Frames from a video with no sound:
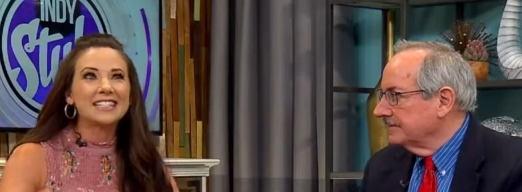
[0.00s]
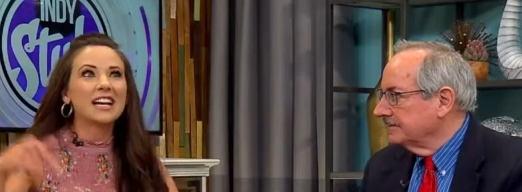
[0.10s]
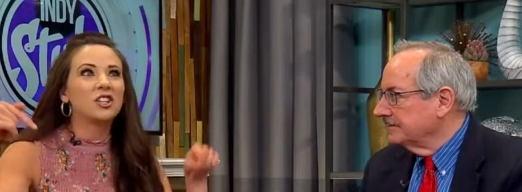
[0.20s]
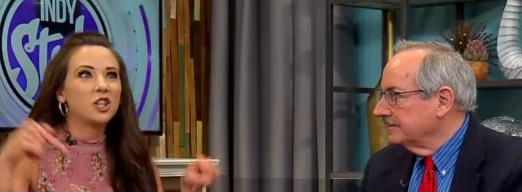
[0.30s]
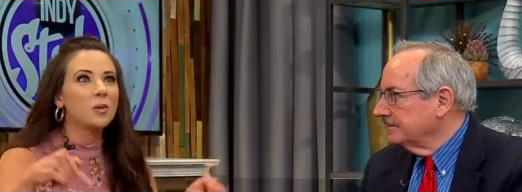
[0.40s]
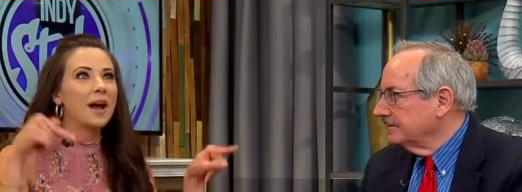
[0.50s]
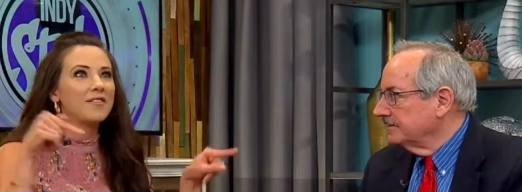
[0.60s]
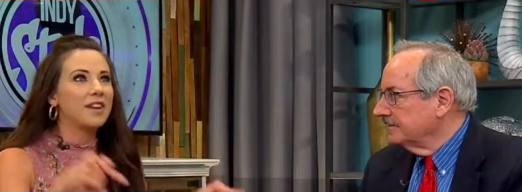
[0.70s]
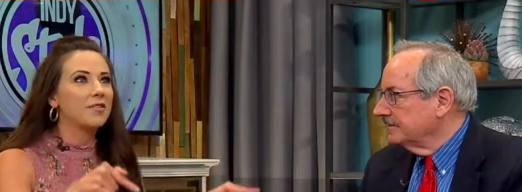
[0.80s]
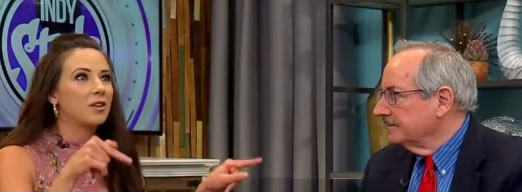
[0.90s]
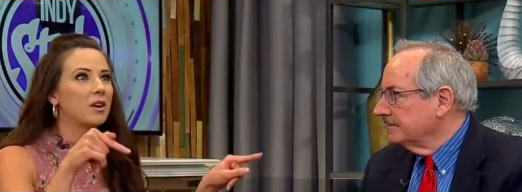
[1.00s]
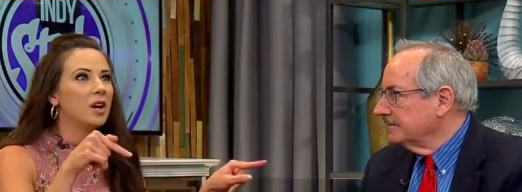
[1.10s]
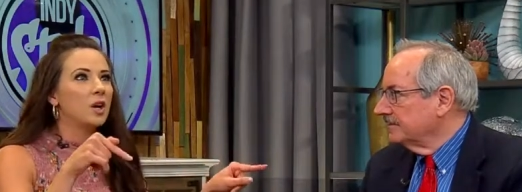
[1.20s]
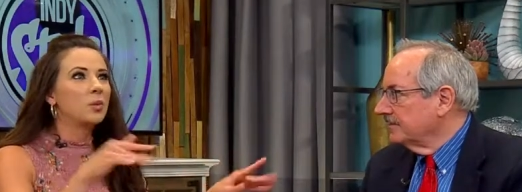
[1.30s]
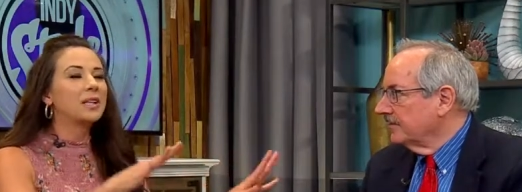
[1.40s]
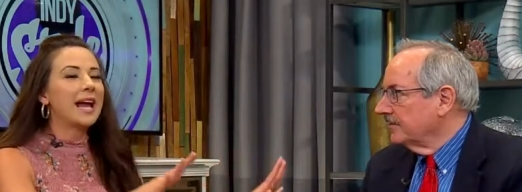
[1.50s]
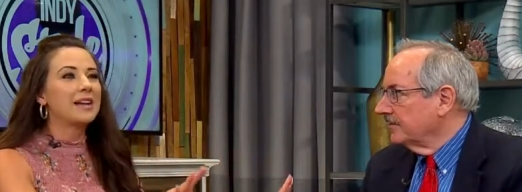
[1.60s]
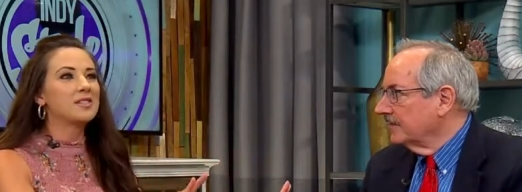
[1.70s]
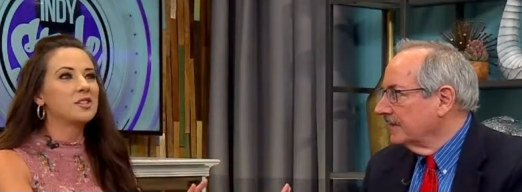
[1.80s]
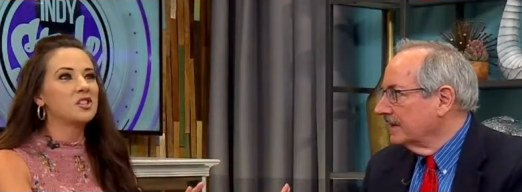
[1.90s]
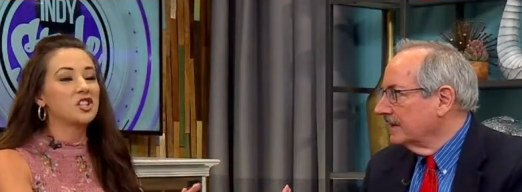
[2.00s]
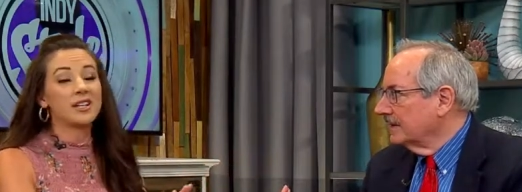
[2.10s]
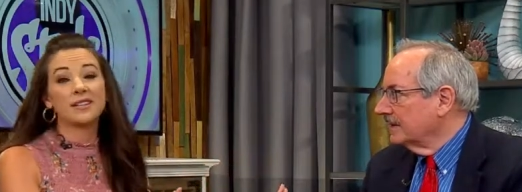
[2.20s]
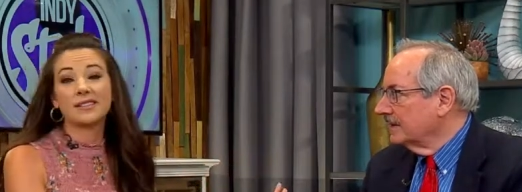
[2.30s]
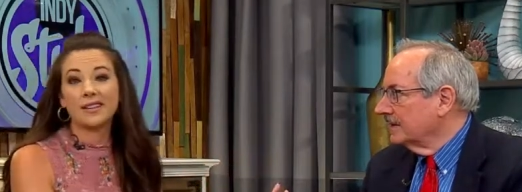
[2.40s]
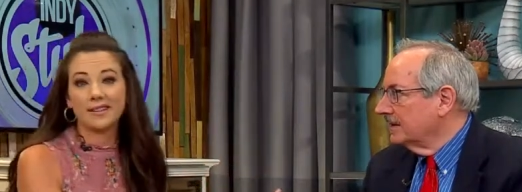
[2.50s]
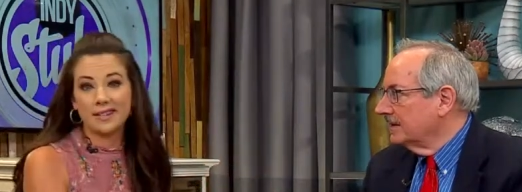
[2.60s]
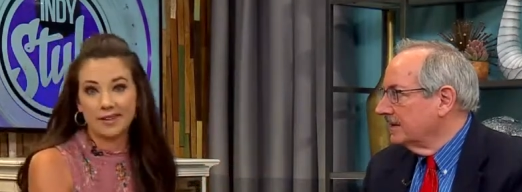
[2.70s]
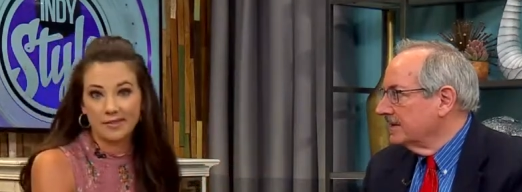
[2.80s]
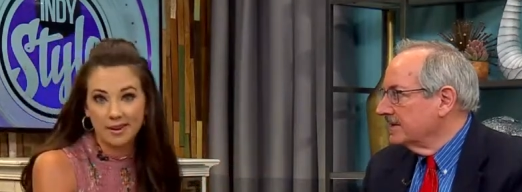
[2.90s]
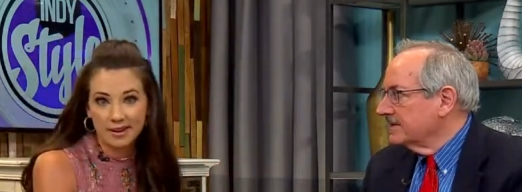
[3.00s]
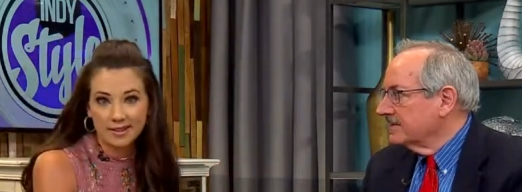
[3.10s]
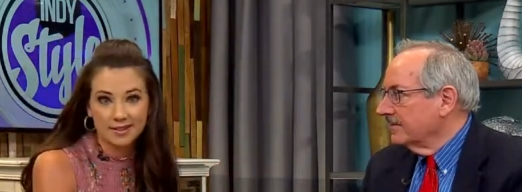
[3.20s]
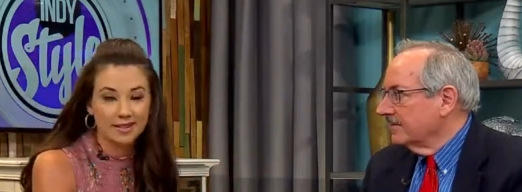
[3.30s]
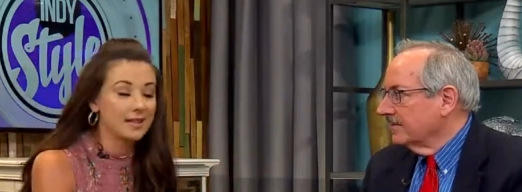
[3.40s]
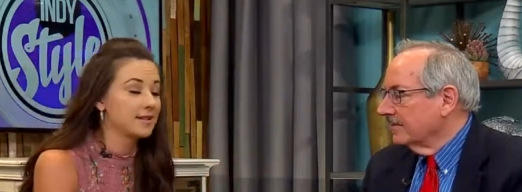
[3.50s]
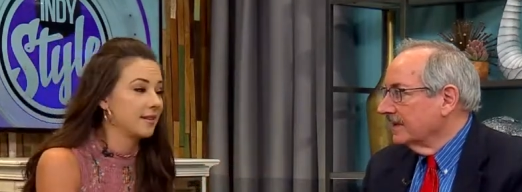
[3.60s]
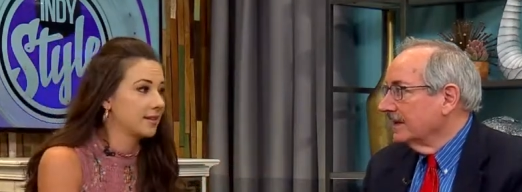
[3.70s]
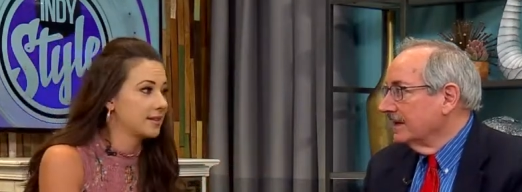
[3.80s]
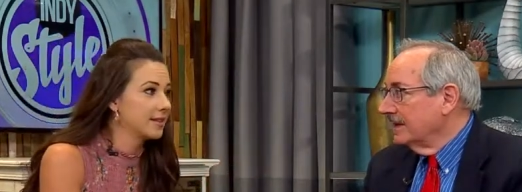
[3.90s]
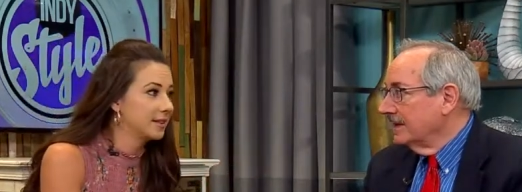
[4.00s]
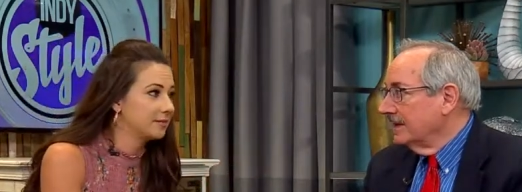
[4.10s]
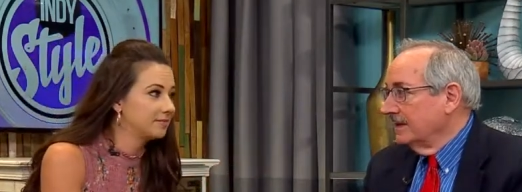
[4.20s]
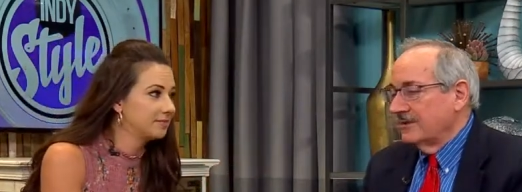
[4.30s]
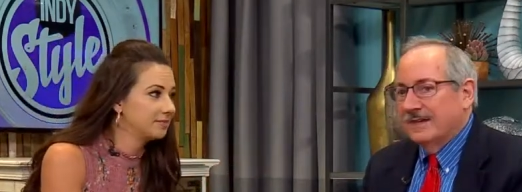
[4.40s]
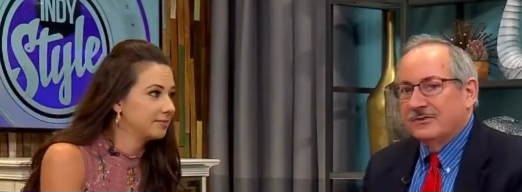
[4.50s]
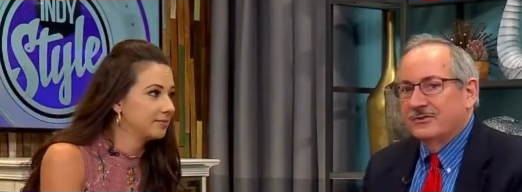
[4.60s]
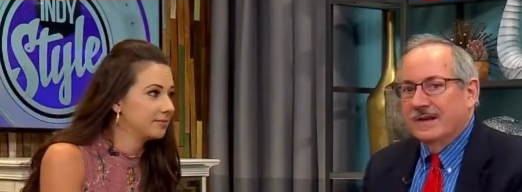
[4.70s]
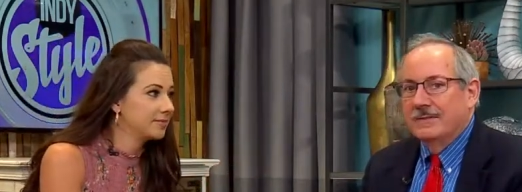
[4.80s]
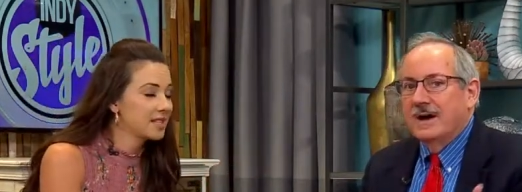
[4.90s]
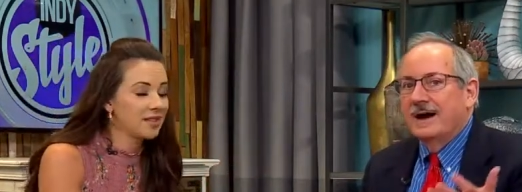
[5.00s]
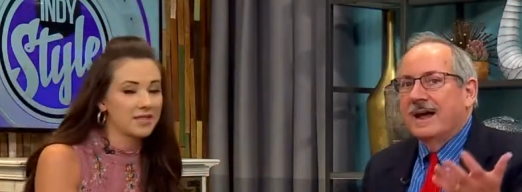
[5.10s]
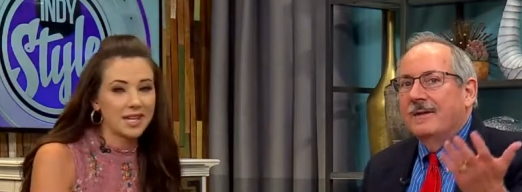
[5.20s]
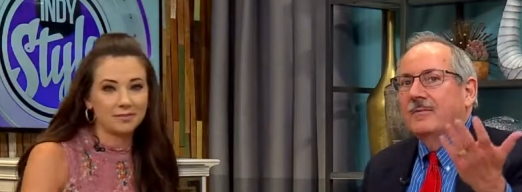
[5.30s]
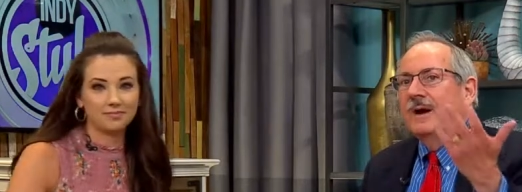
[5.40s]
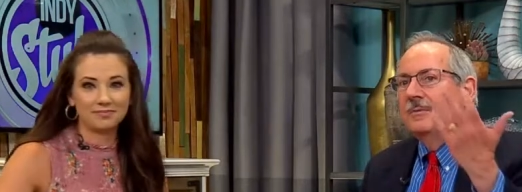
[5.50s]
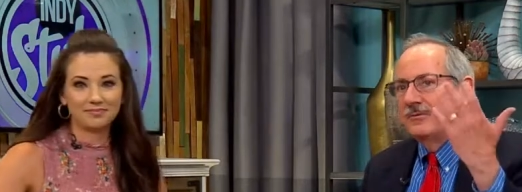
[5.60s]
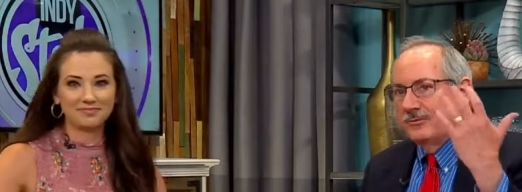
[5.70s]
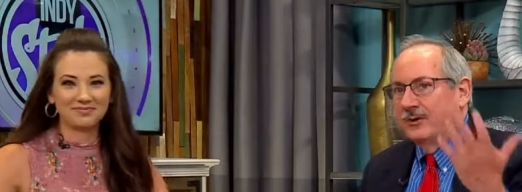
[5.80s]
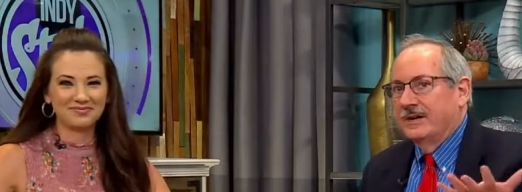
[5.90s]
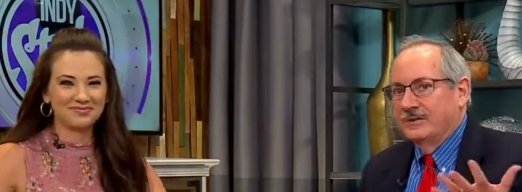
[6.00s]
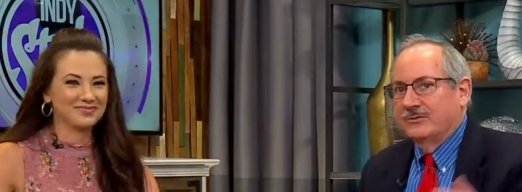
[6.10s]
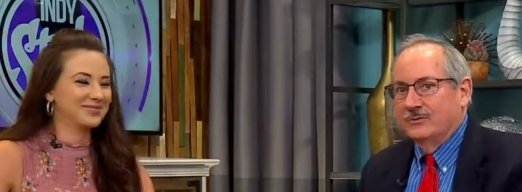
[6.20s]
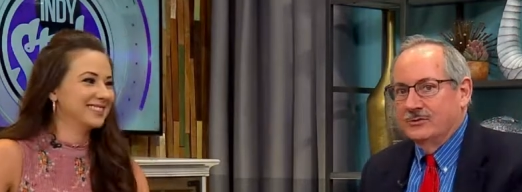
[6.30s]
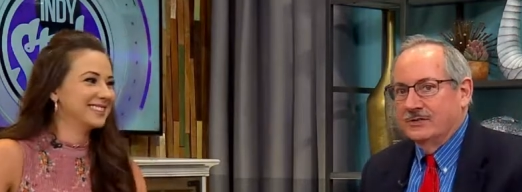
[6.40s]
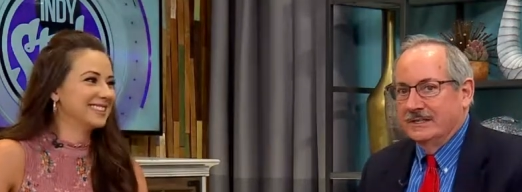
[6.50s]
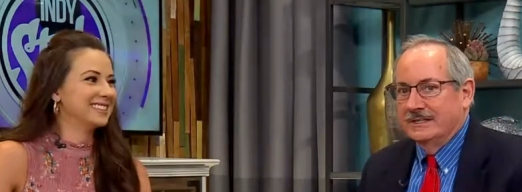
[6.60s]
Speaker 1: Style, you have never really had sushi. He said he's had rice. That is not the same.
Speaker 2: It's not the same. Not the same. I, I'm afraid of sushi.